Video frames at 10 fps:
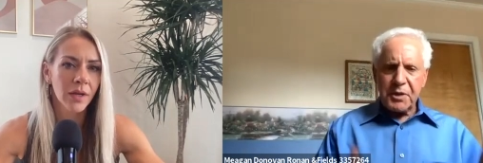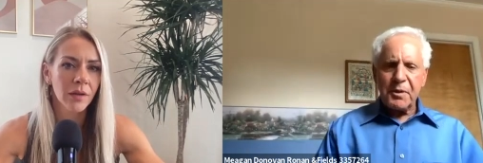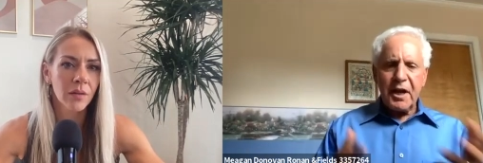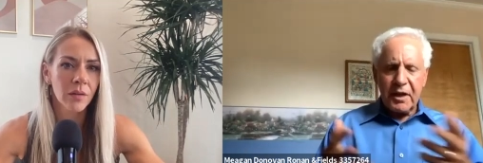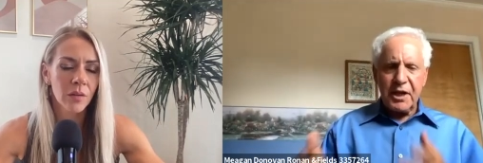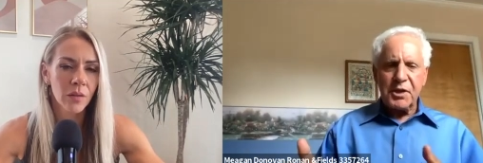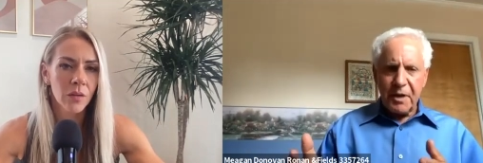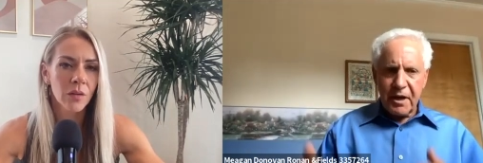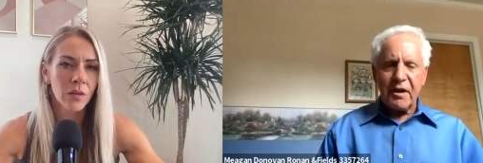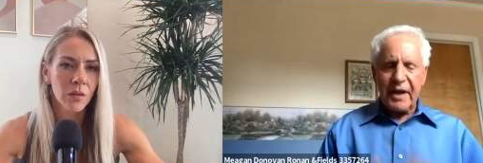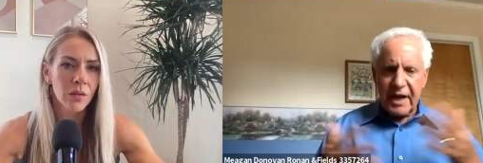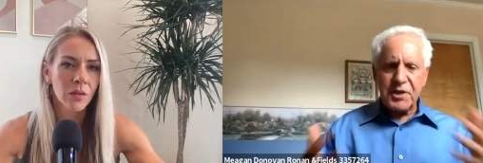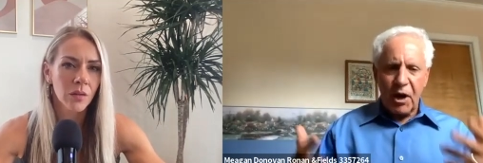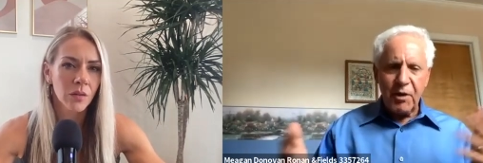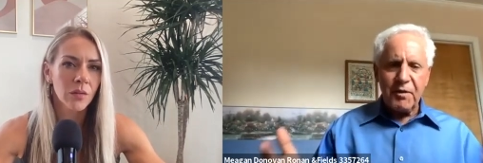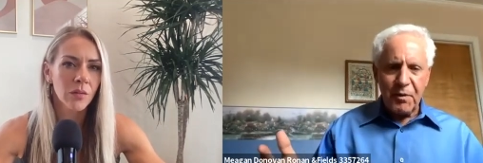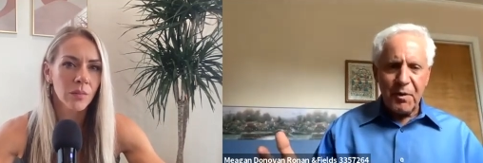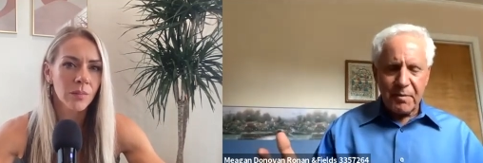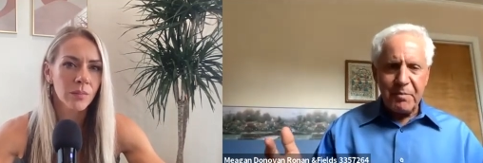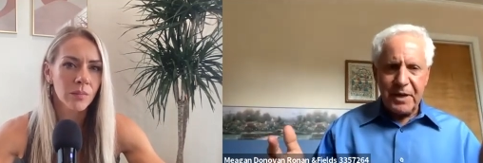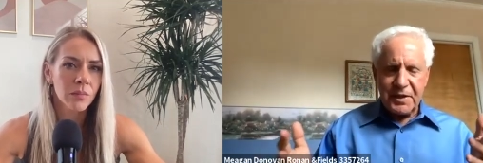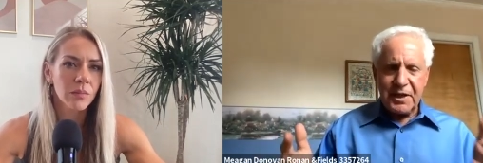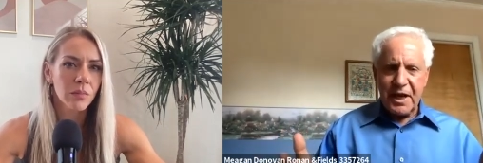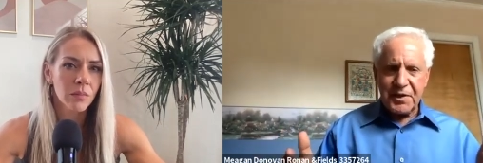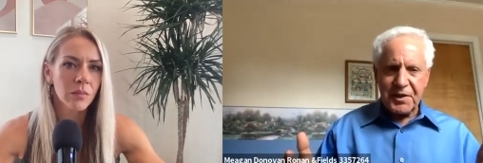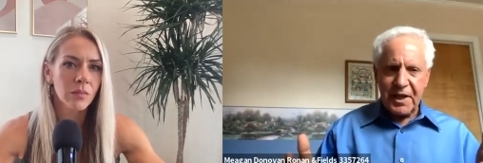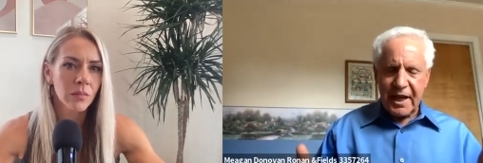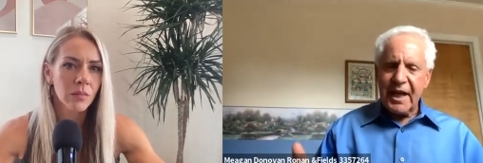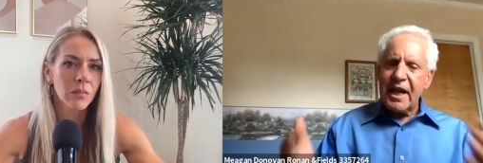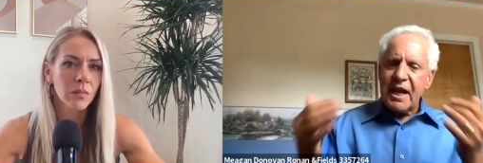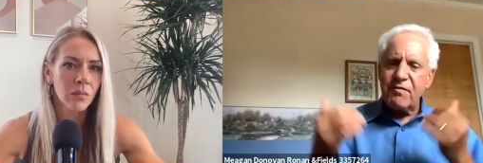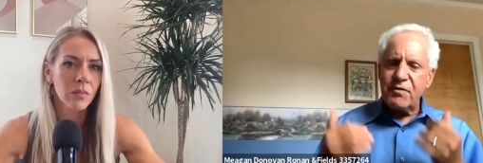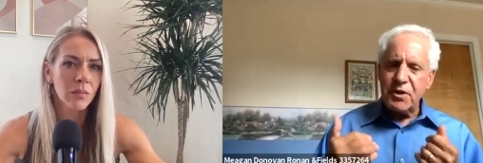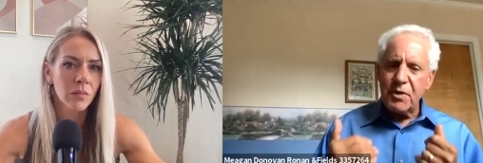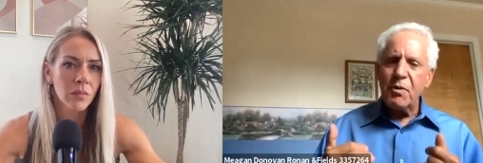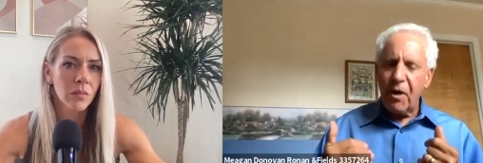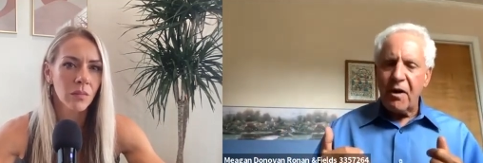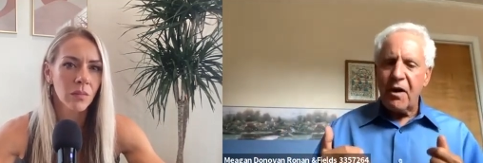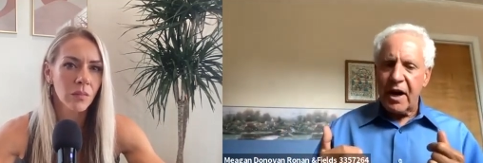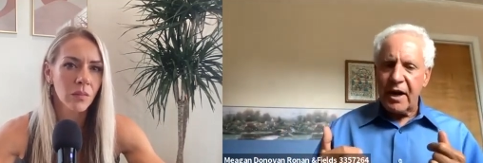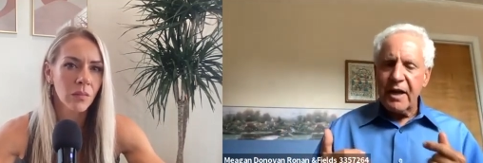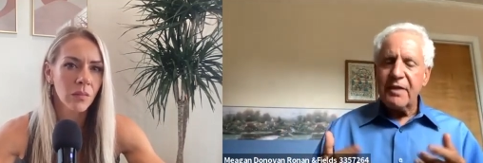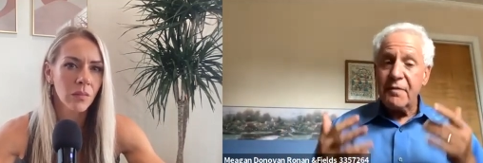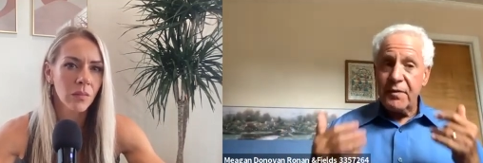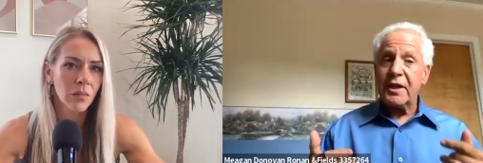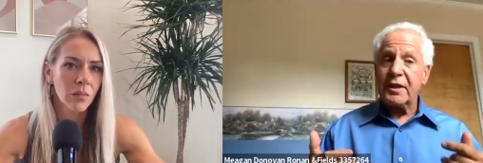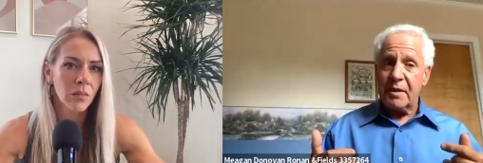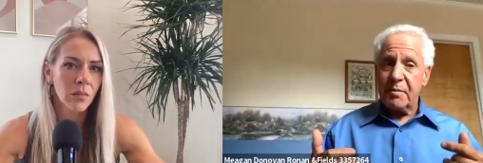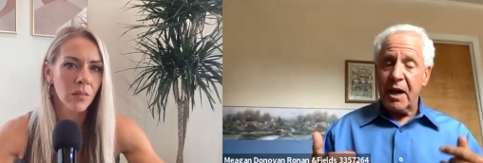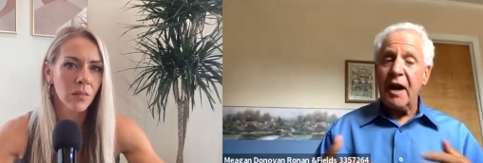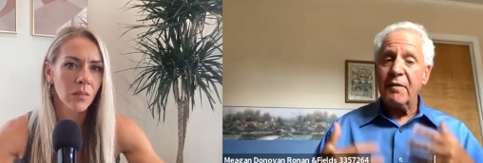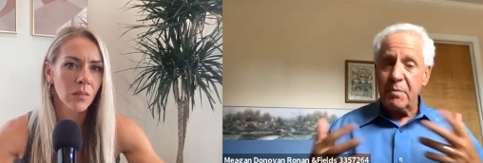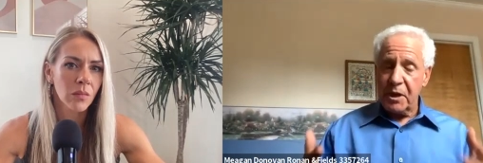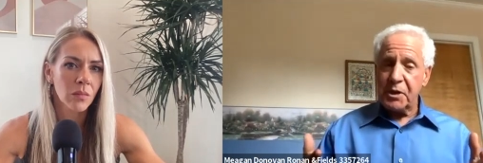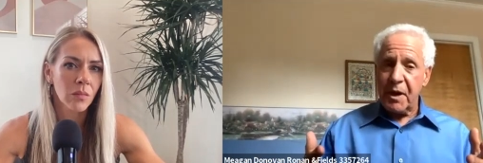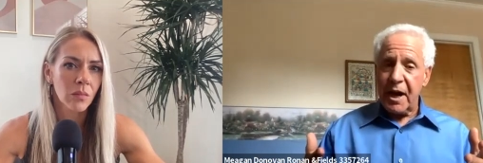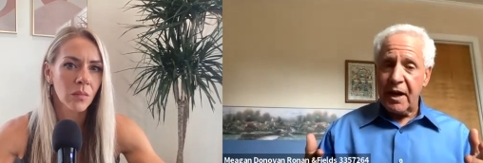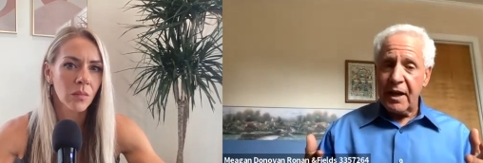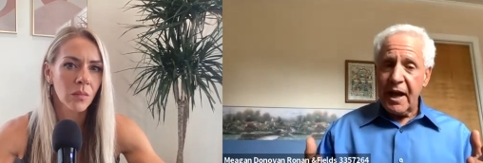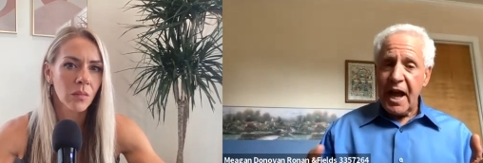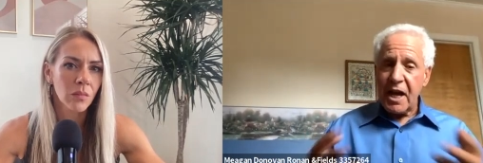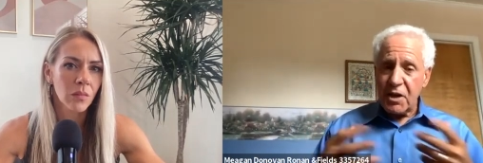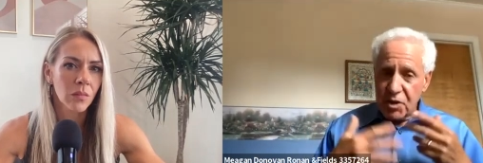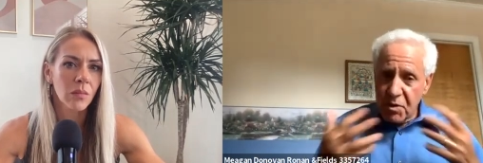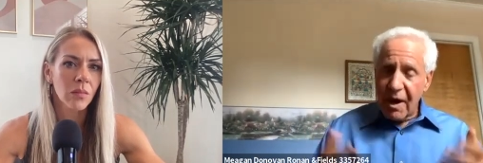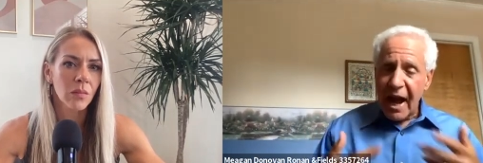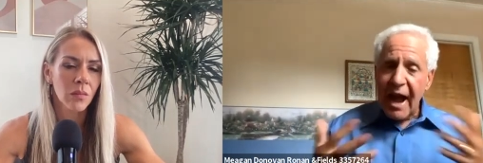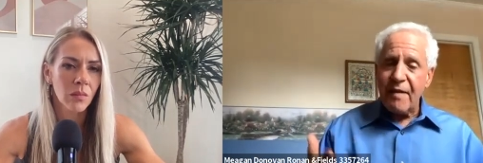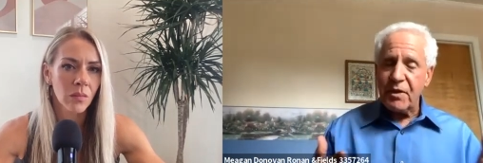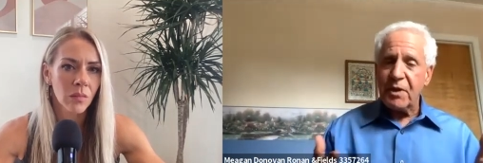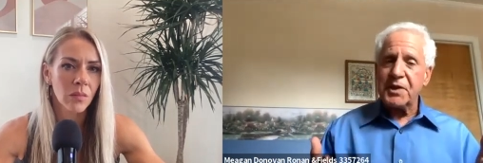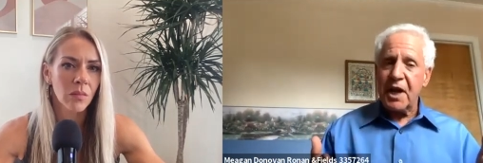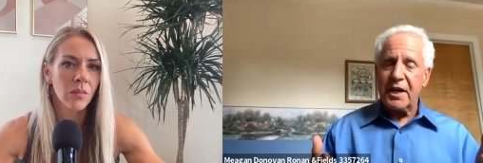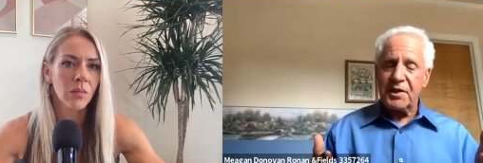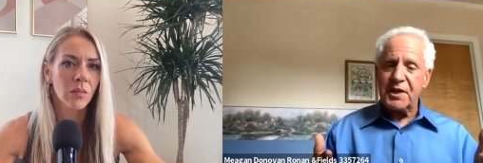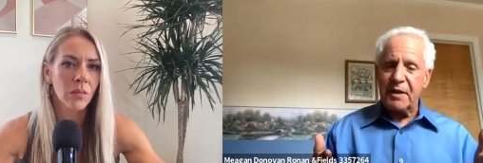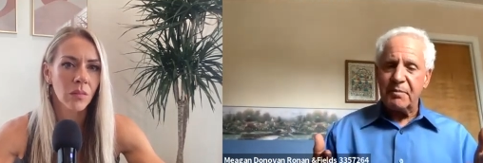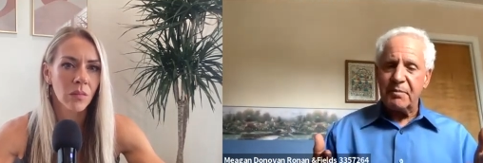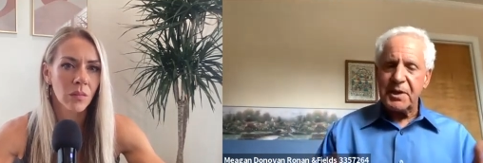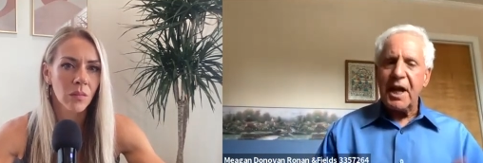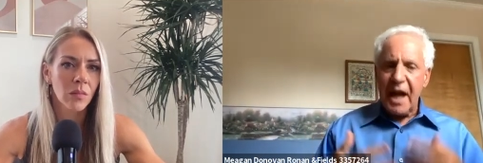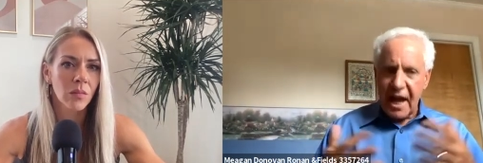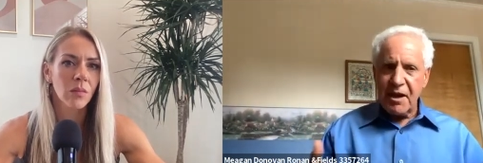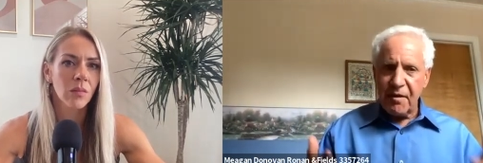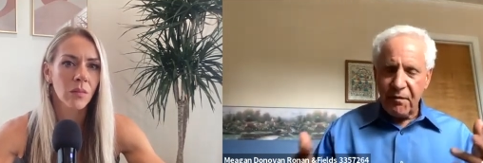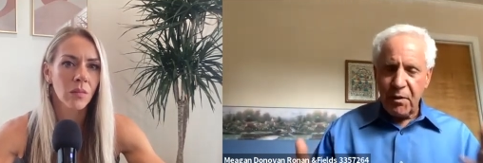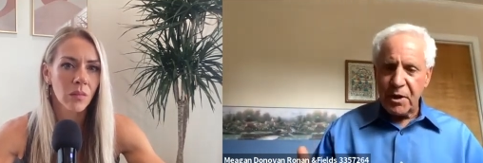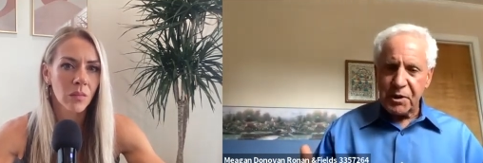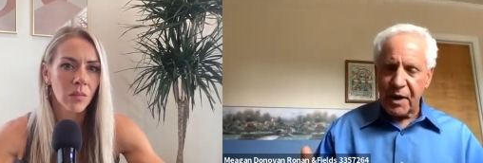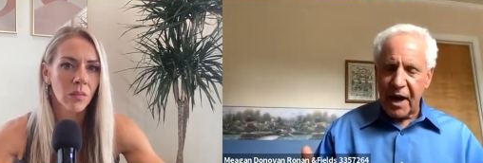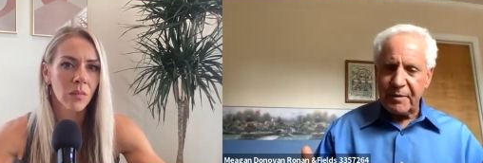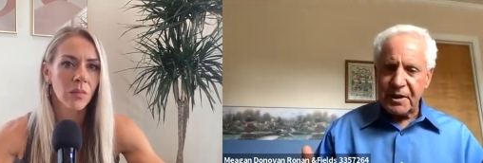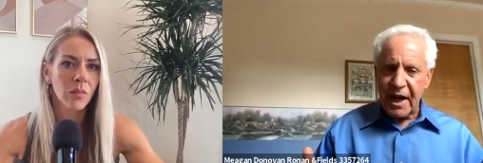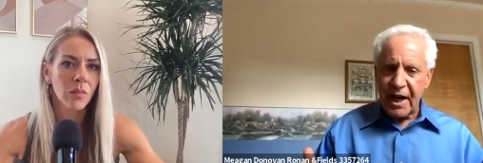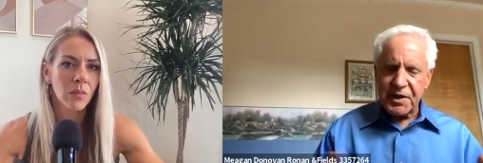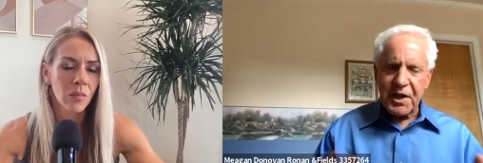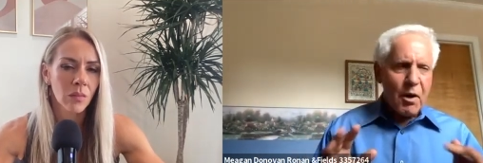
Speaker 1: Betrayal can trigger its own form of PTSD. If you are the victim of a betrayal and you have those kind of symptoms and therefore you're traumatized,